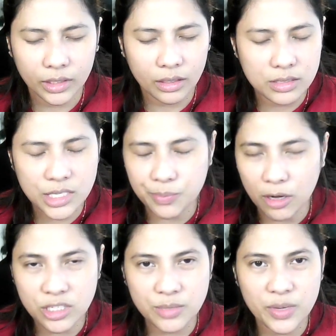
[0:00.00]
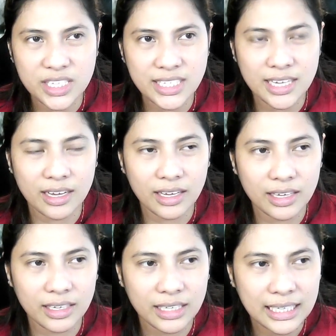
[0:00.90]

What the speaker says: spouse visa,